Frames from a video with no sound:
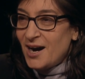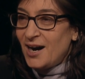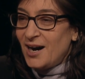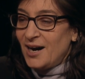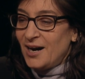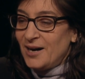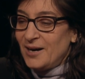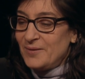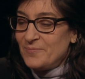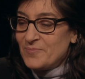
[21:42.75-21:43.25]

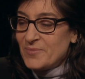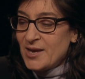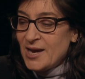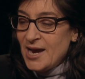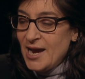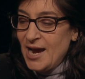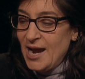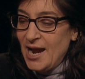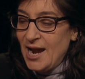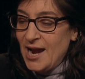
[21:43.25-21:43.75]
Um,
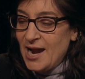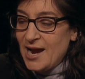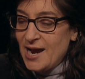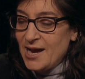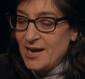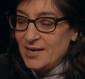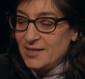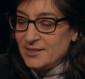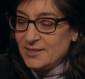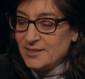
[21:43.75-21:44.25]

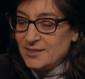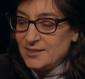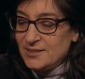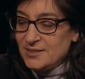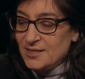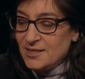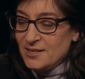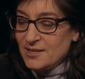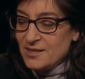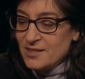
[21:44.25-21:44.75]
and
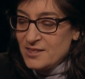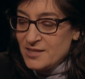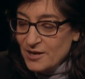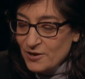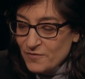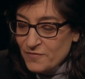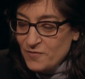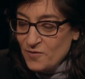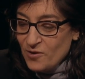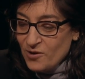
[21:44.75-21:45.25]

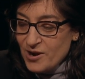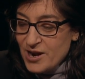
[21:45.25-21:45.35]
therefore